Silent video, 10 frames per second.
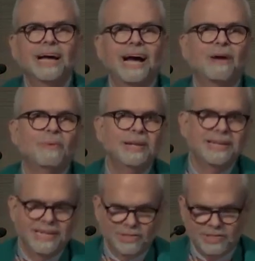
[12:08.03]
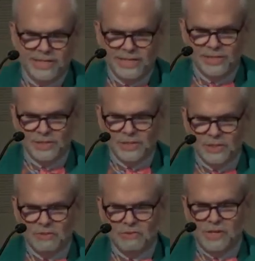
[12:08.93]
I witnessed this
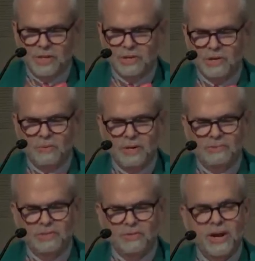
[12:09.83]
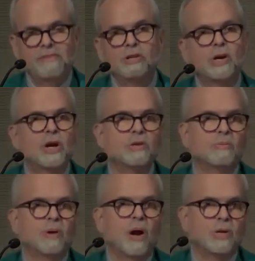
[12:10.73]
over a year ago when I was traveling
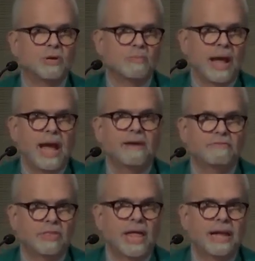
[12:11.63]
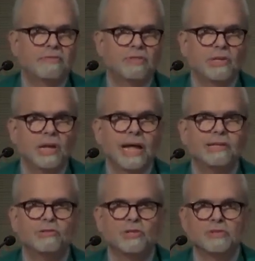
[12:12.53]
on your behalf and that of the
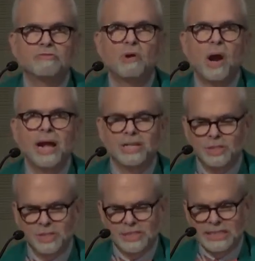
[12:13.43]
United Church of Christ,